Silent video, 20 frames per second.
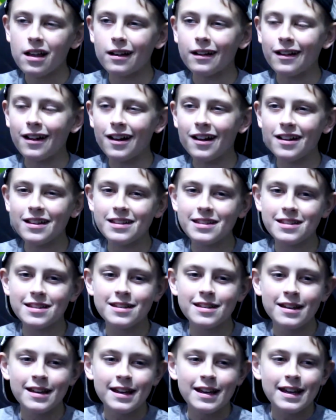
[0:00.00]

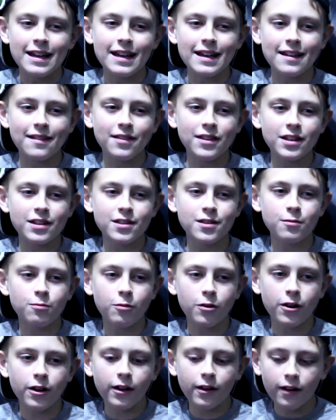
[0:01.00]
Guys, in this
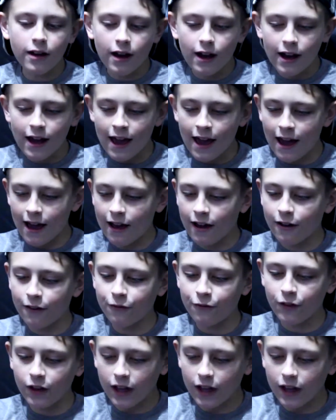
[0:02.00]
one I have